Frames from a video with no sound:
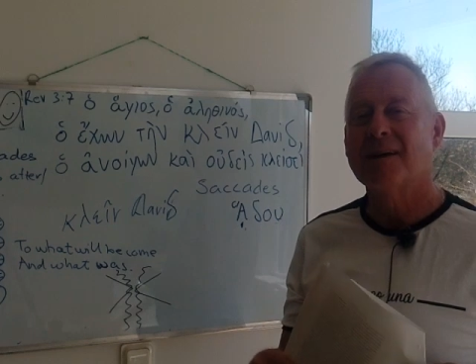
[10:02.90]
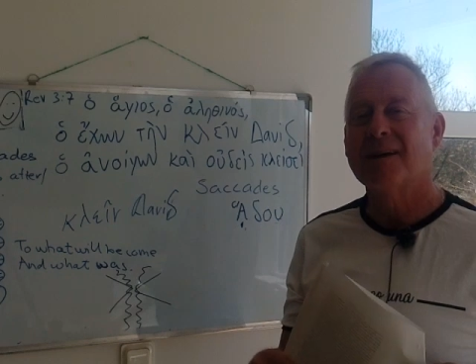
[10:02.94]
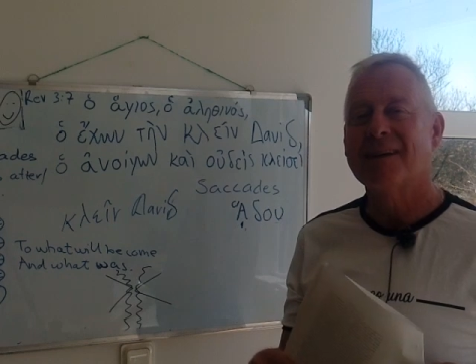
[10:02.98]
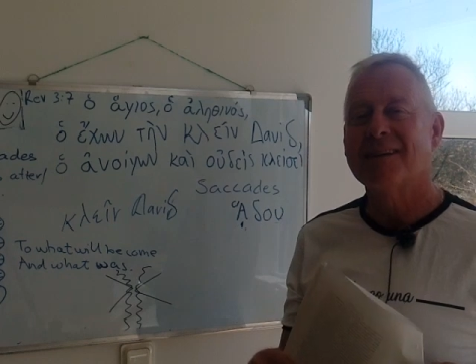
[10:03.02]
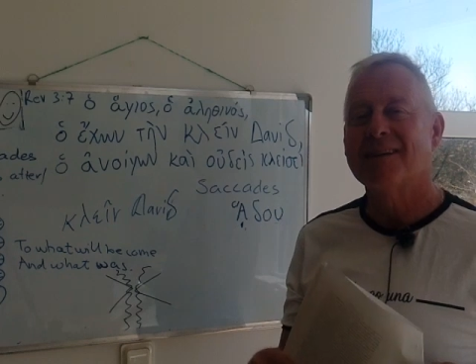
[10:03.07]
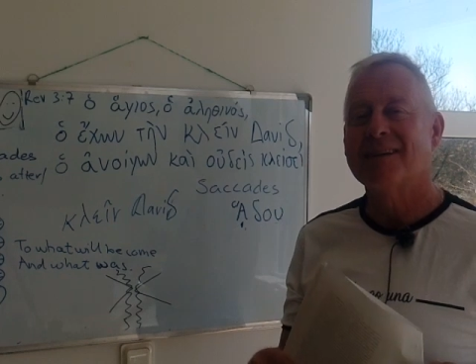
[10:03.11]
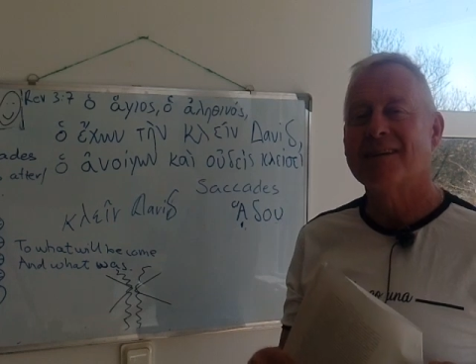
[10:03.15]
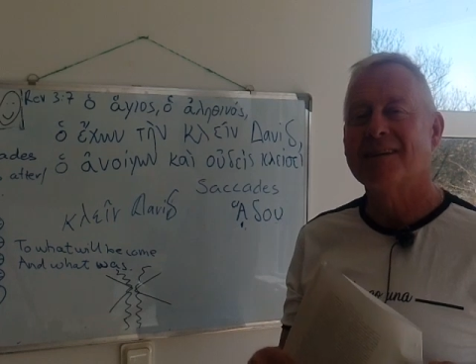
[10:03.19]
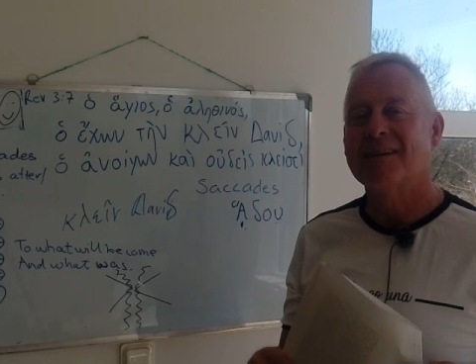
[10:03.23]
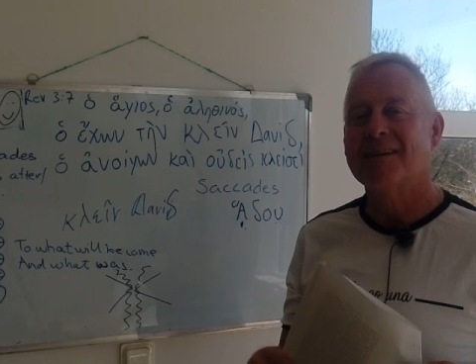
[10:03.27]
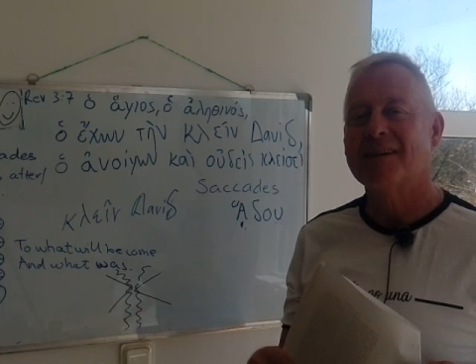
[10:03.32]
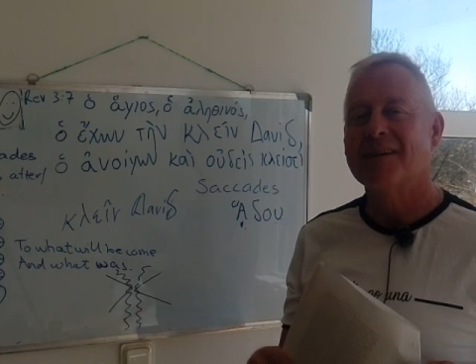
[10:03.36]

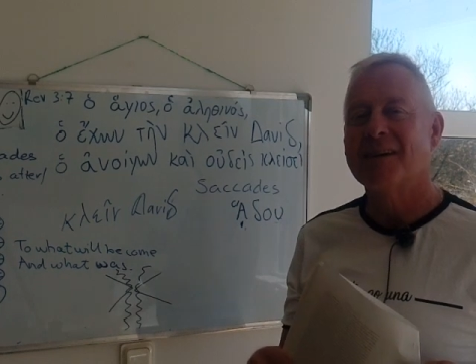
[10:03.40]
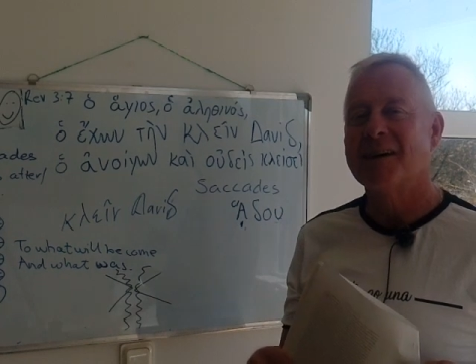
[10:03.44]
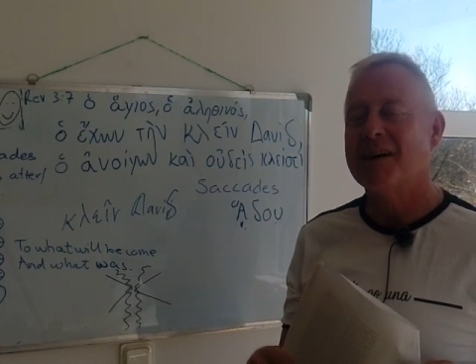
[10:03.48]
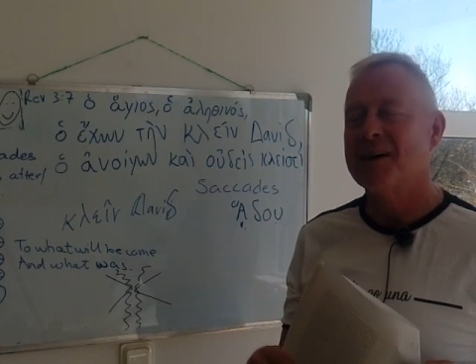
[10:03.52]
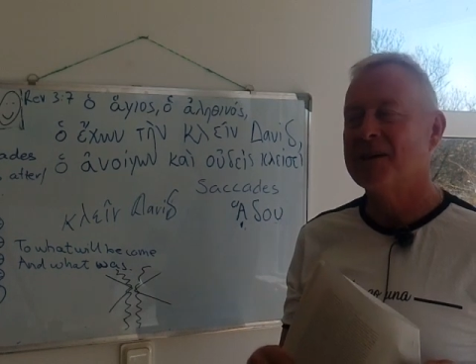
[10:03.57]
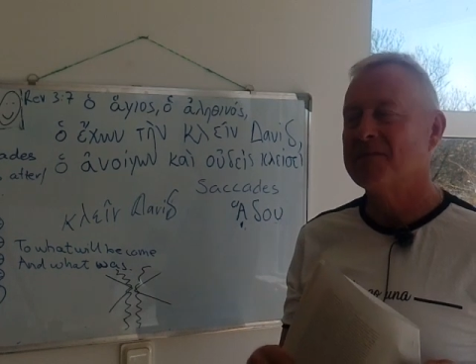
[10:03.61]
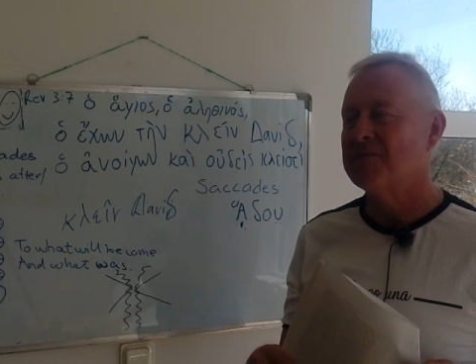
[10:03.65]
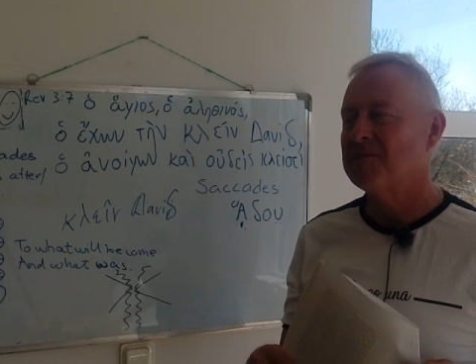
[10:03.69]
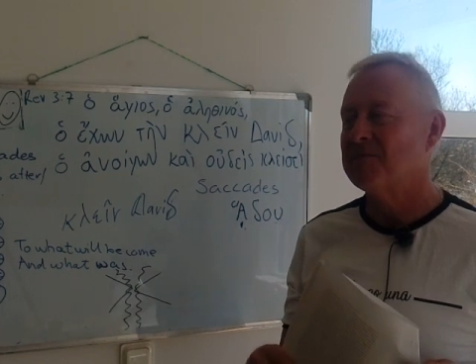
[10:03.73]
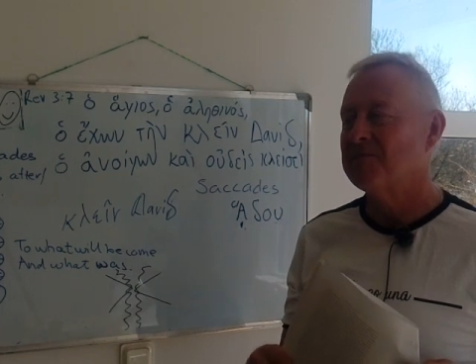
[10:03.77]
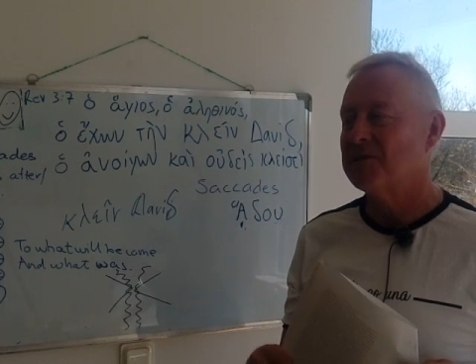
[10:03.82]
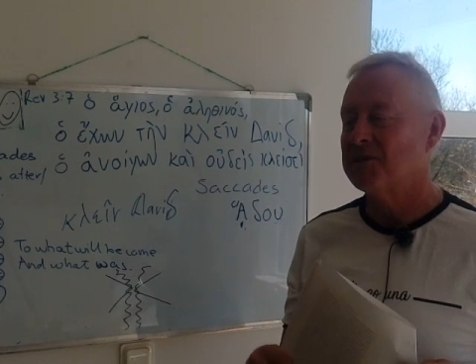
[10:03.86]
and
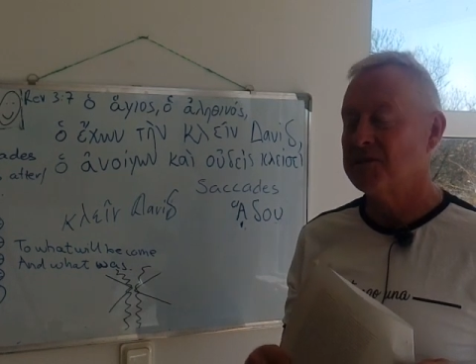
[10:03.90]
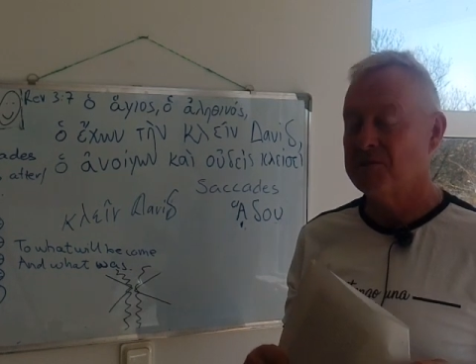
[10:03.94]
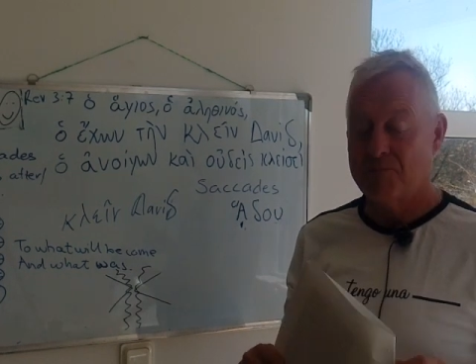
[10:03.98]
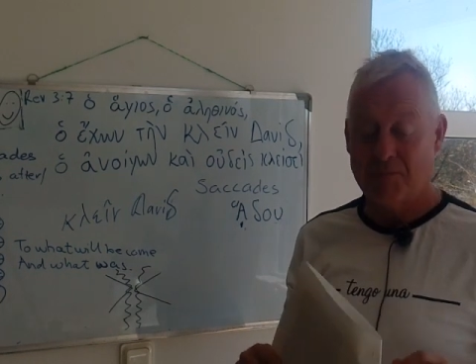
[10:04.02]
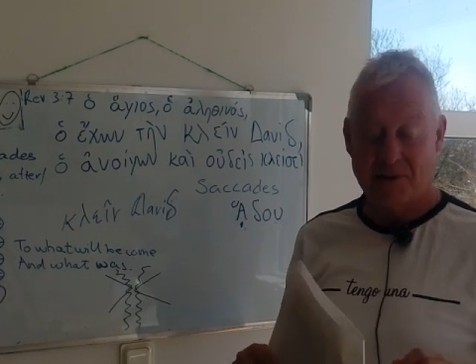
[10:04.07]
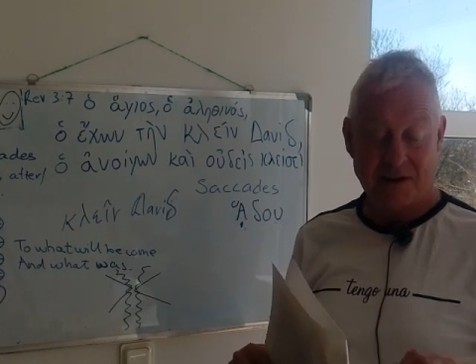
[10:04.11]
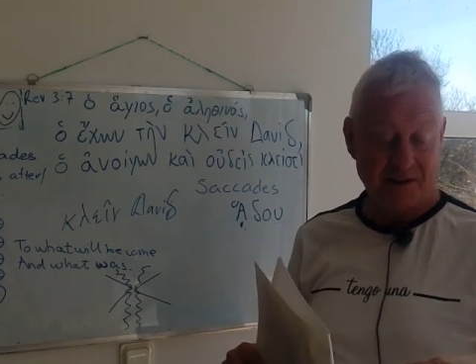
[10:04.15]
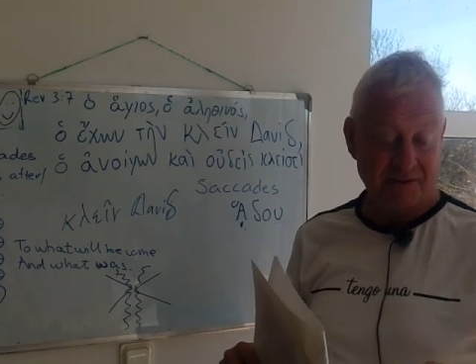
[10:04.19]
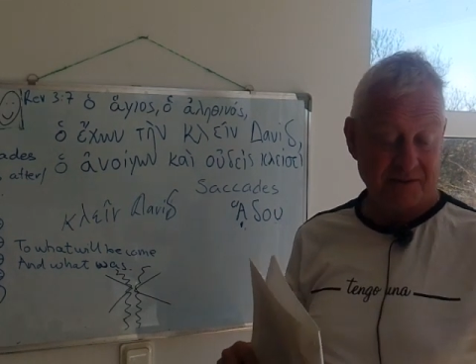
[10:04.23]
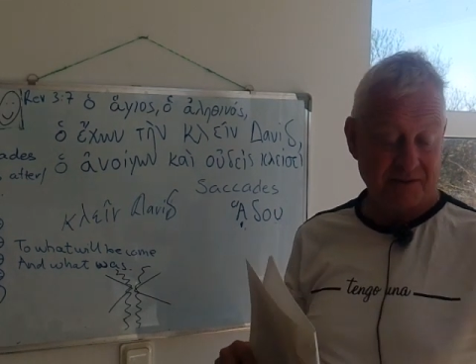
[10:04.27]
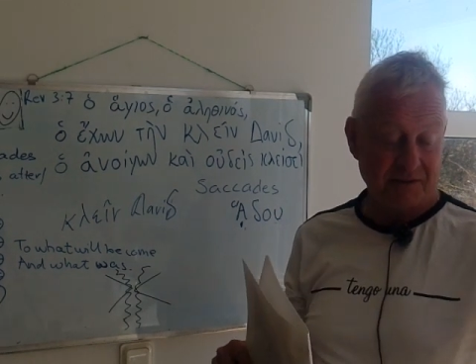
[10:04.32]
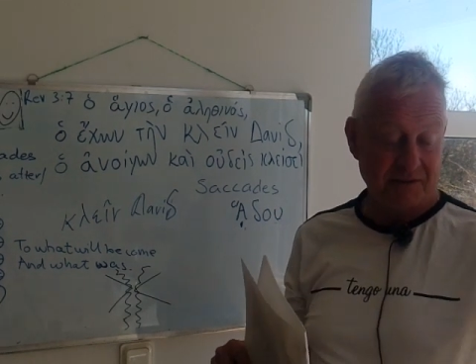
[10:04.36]
uh, have a very
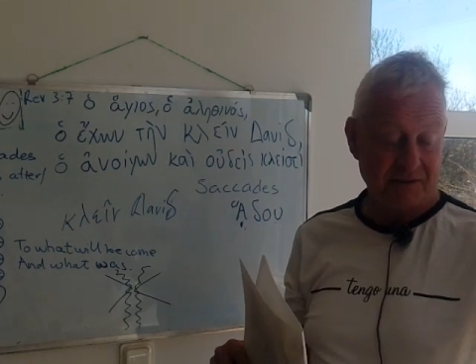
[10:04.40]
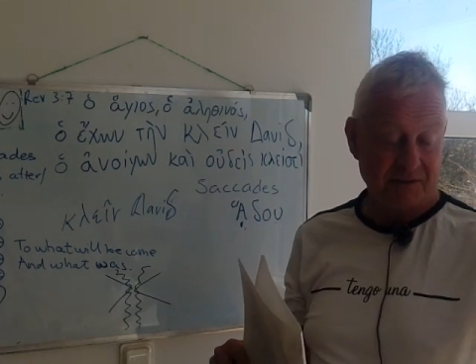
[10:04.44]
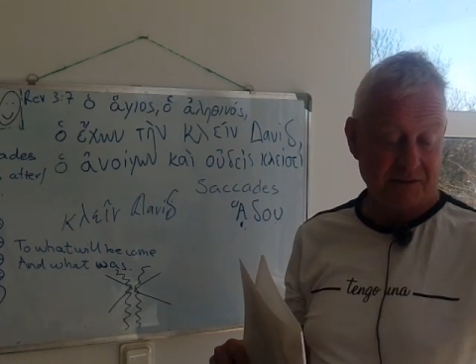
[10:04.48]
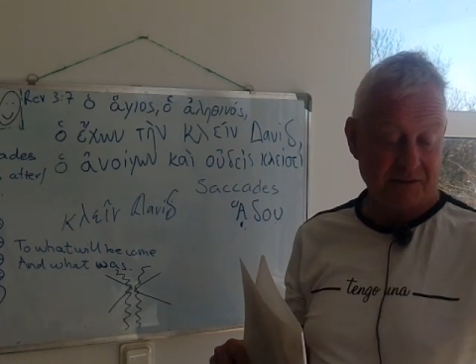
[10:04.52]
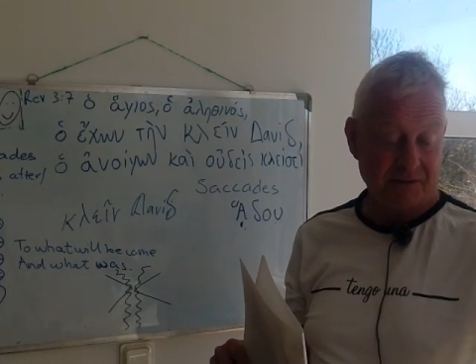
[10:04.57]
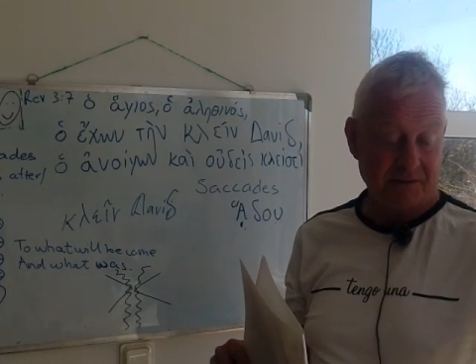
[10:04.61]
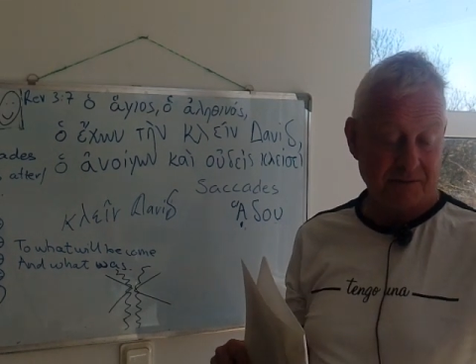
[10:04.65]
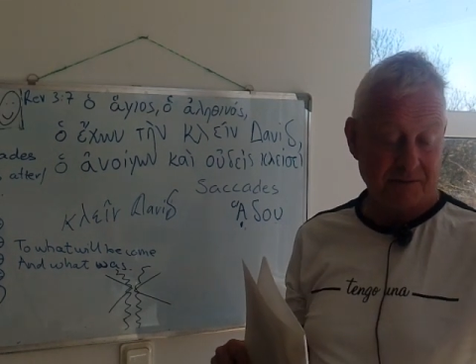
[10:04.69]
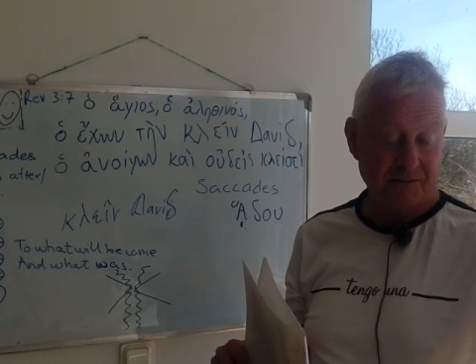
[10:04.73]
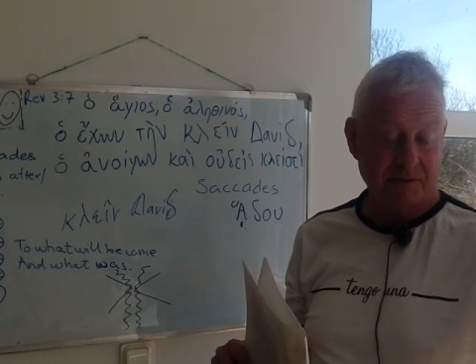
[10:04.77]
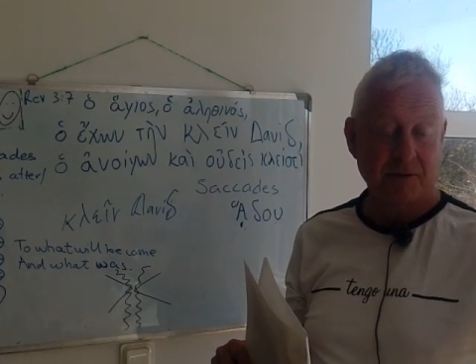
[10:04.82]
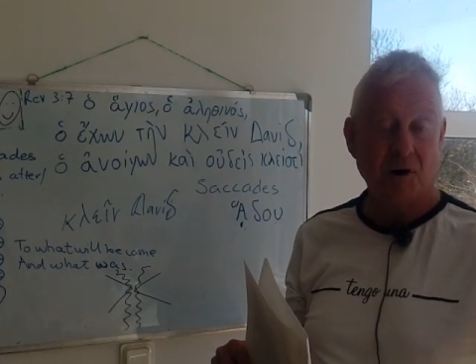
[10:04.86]

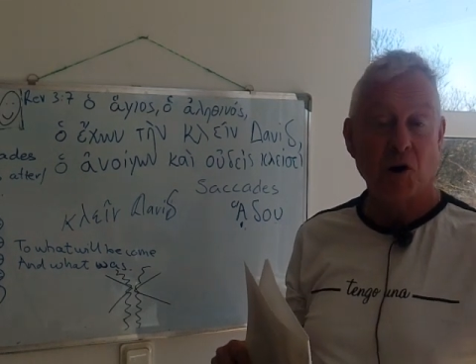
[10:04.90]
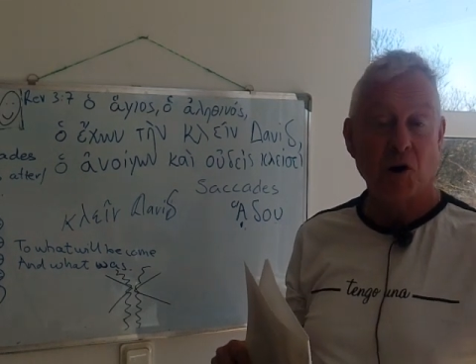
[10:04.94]
pleasant